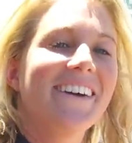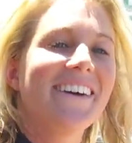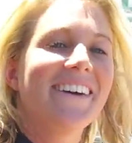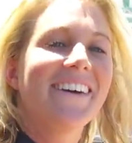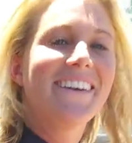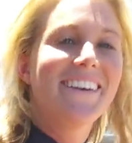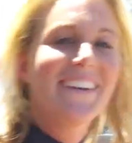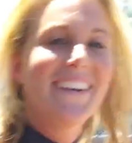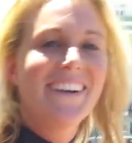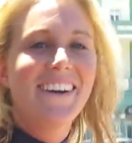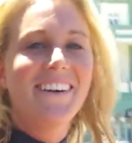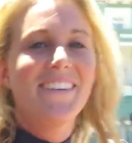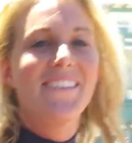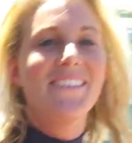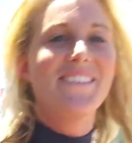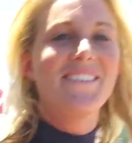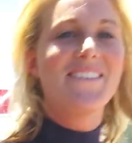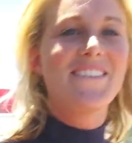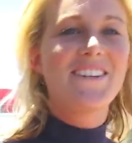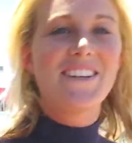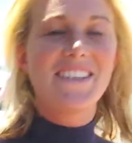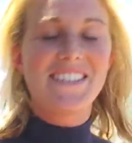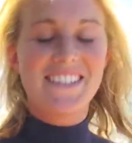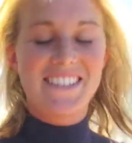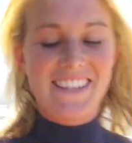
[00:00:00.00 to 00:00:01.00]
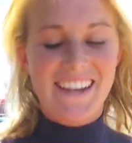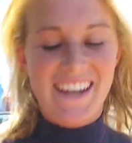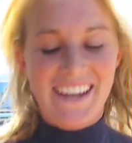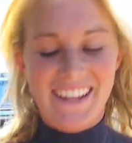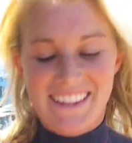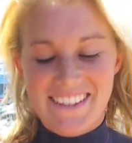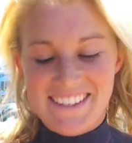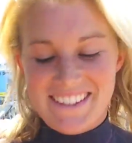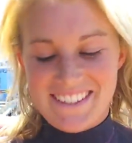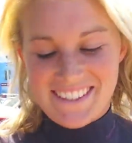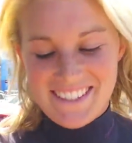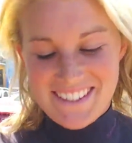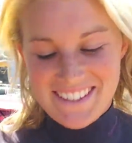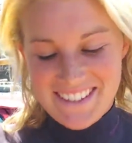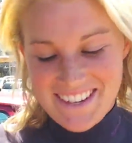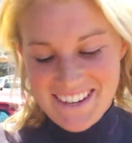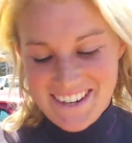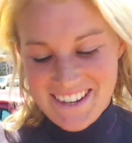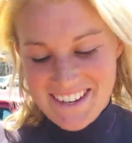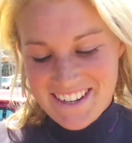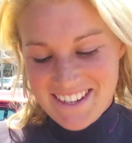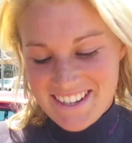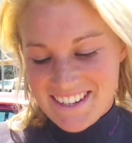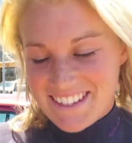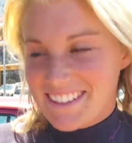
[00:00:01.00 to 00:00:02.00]
We've had this
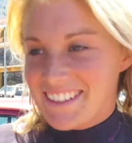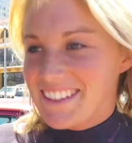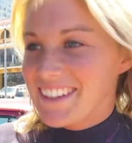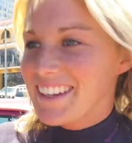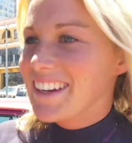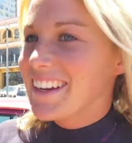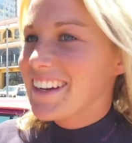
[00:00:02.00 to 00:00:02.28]
discussion.